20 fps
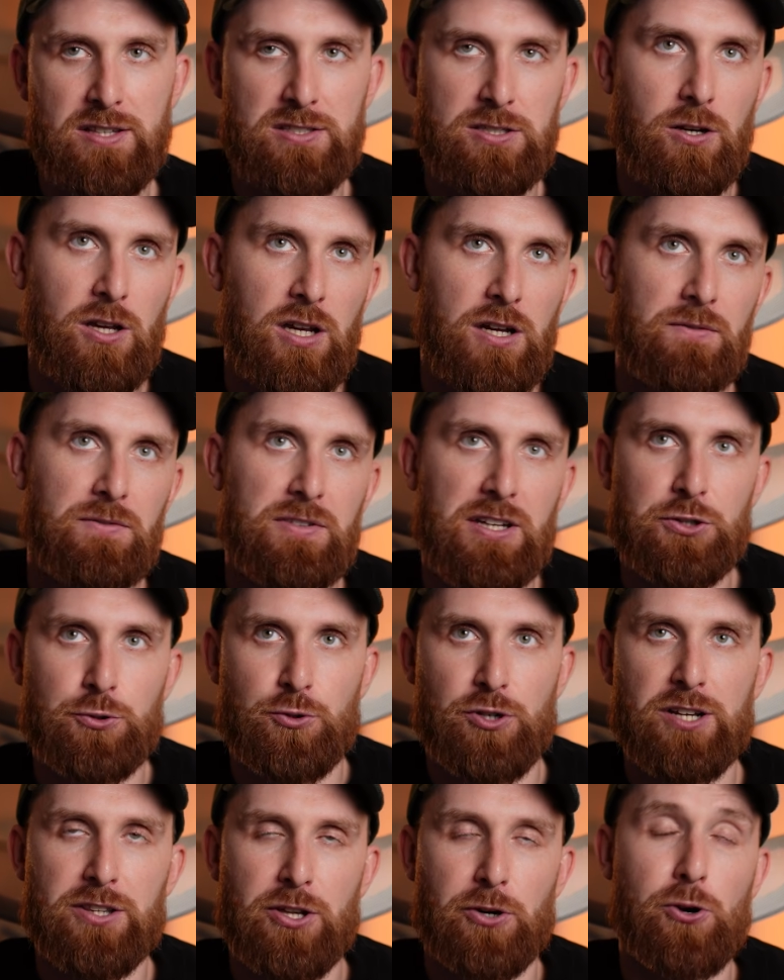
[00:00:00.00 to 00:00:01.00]
So if the
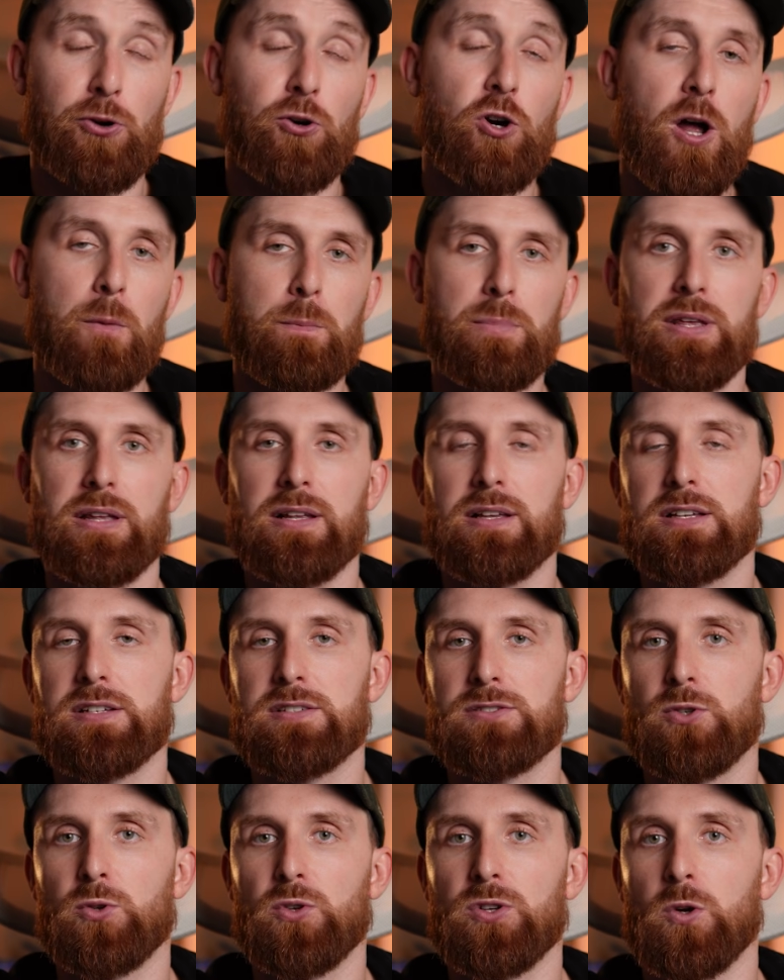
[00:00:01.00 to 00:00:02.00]
trader you're copying
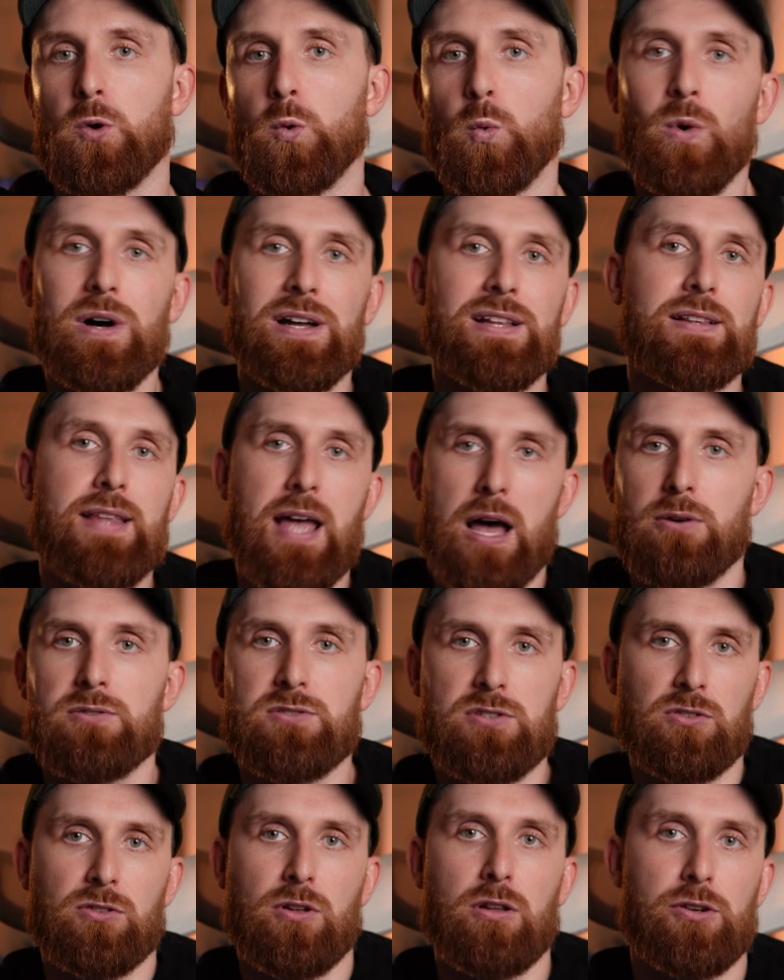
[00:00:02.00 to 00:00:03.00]
is doing
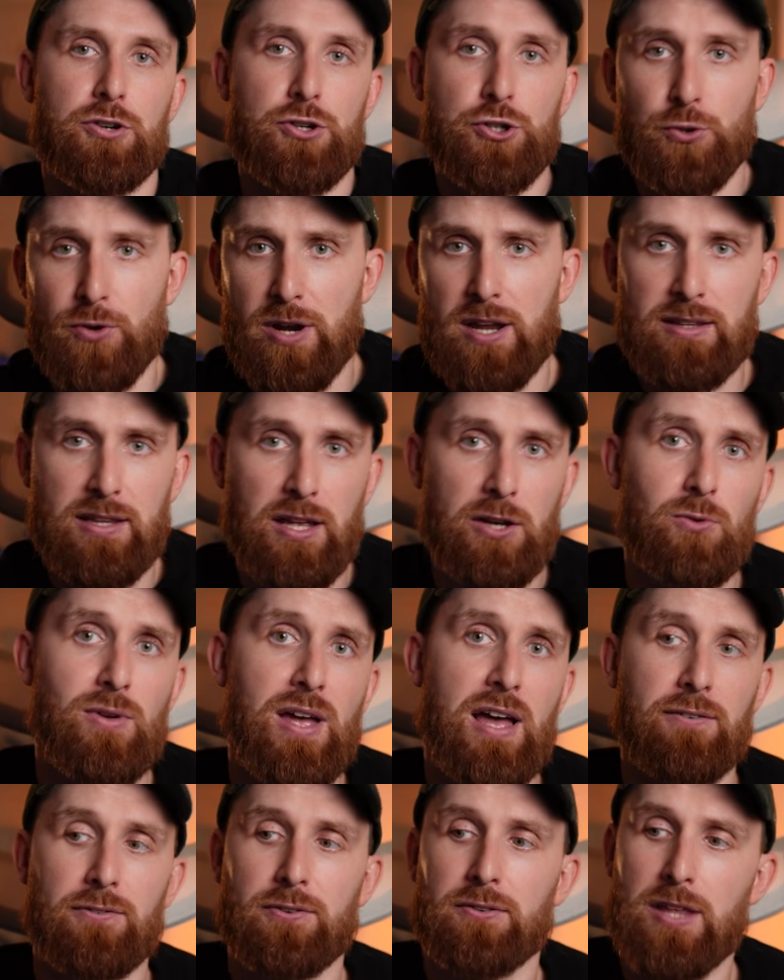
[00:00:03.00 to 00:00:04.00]
$1,000 trade and you
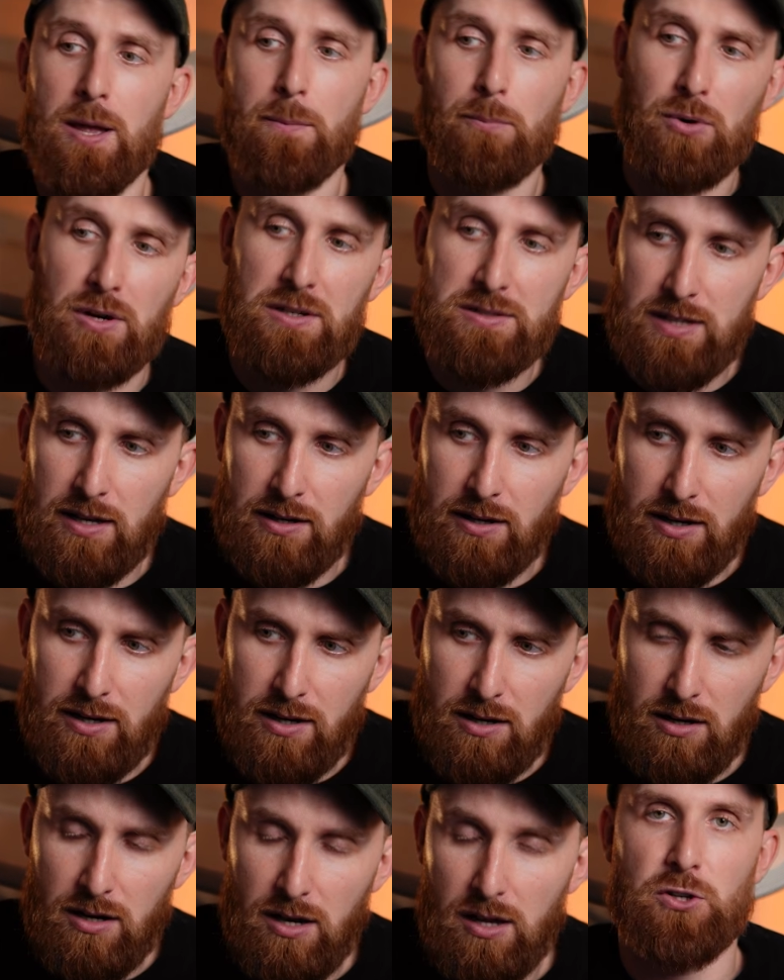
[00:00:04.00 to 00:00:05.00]
have 10%
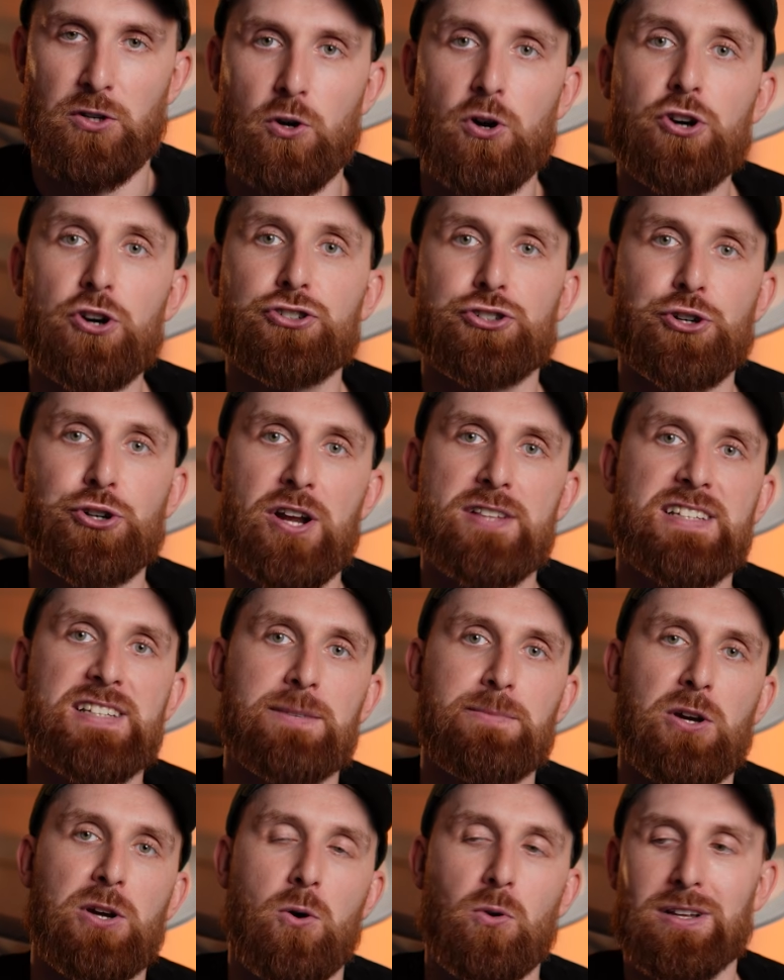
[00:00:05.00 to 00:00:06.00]
here, your trade is
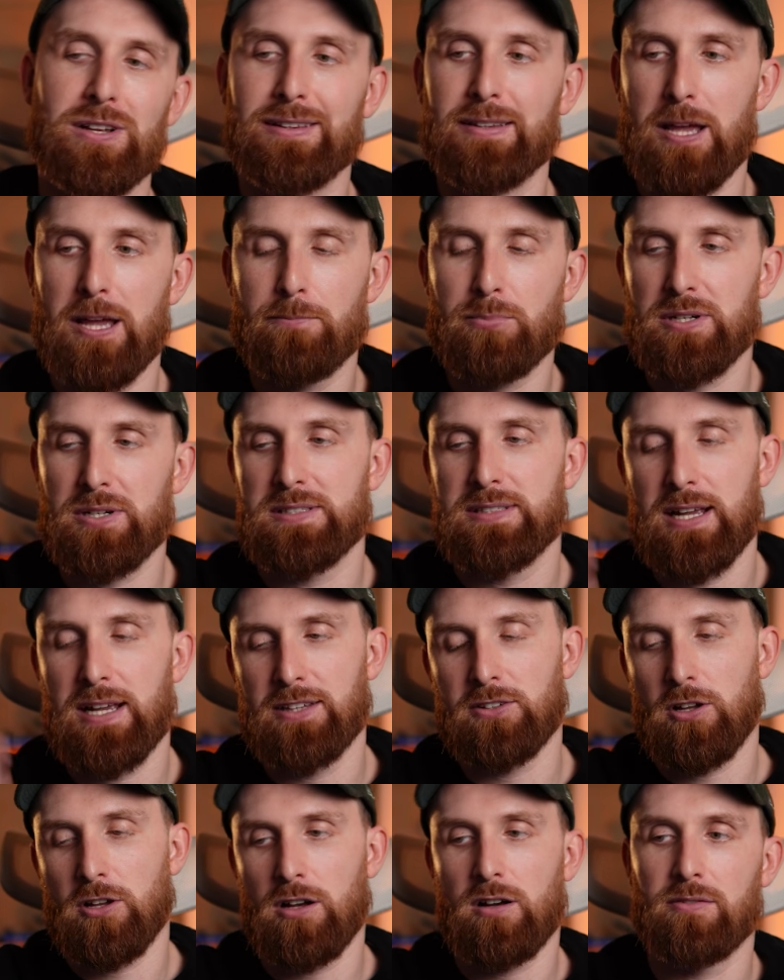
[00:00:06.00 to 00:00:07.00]
going to be only
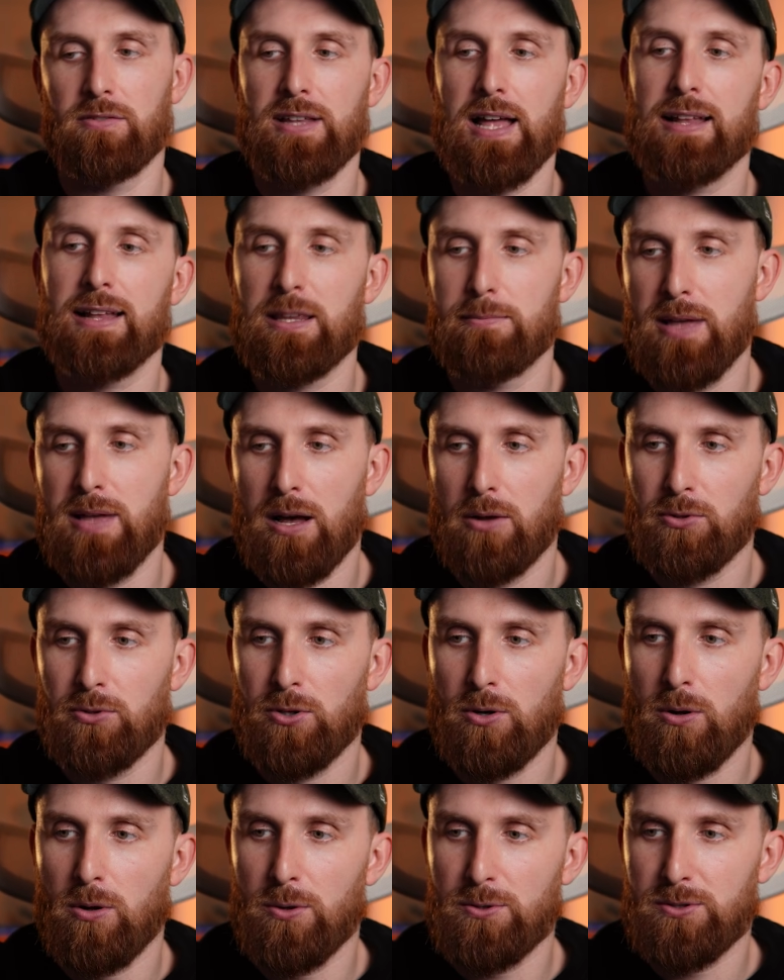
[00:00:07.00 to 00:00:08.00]
10% of that amount.
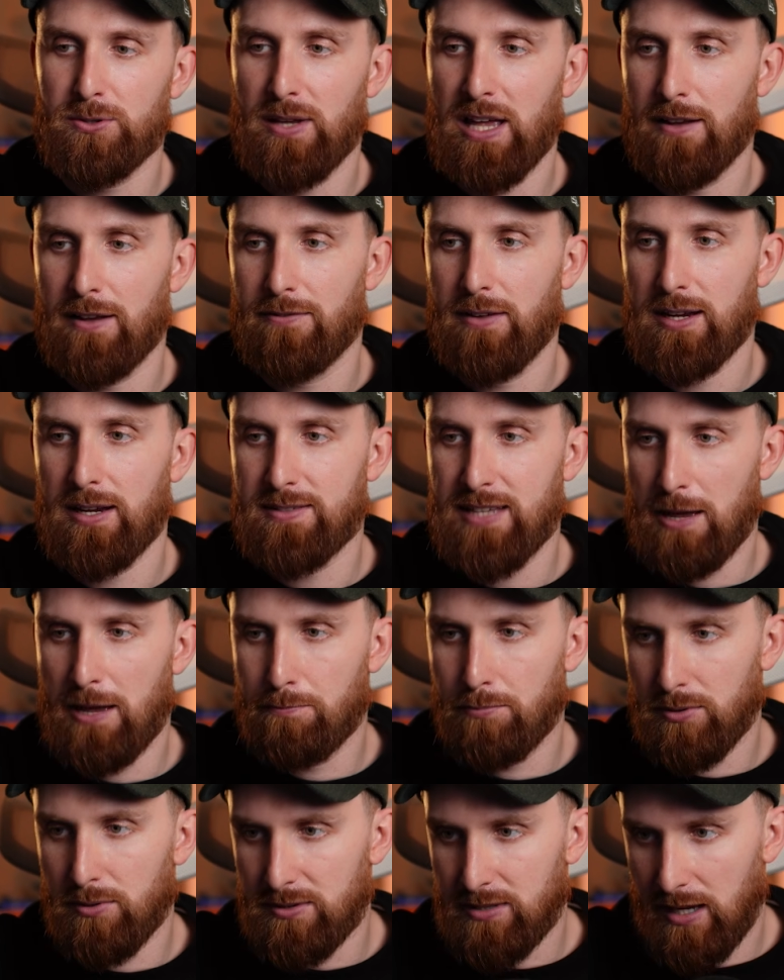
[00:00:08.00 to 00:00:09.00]
You also have
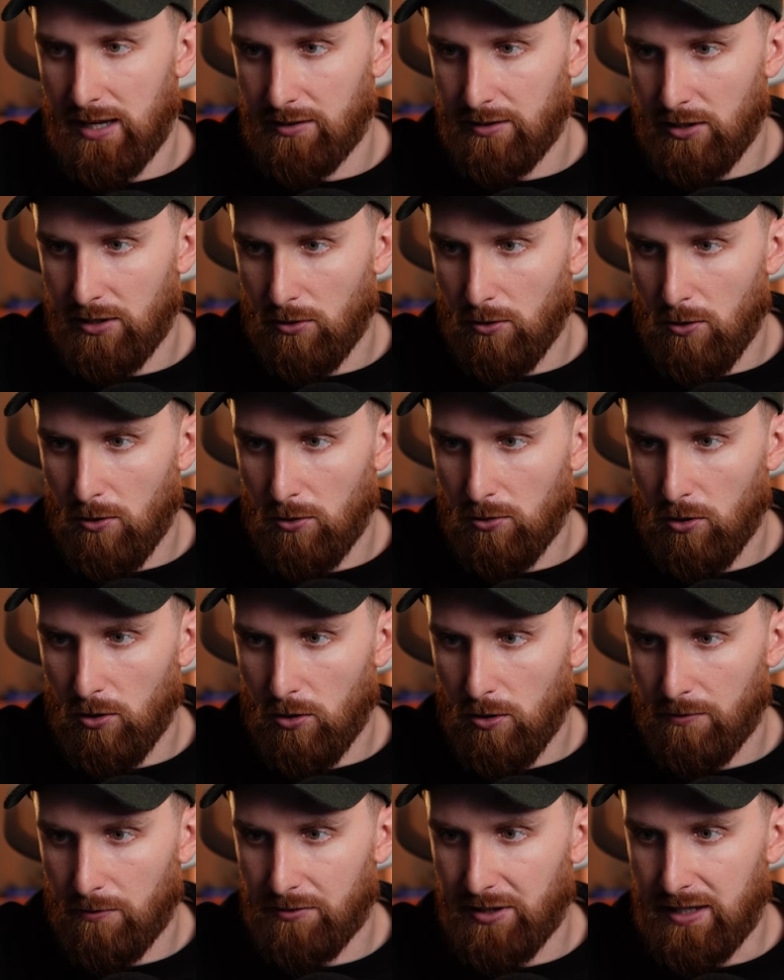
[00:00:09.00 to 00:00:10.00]
examples under all
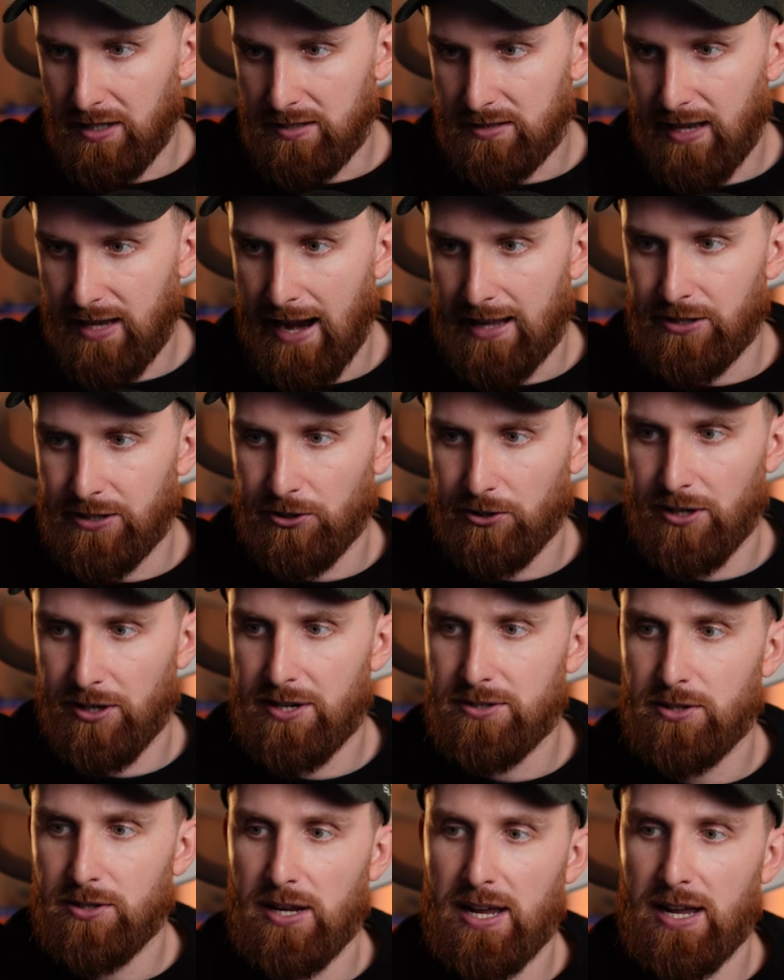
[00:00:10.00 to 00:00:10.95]
of these categories.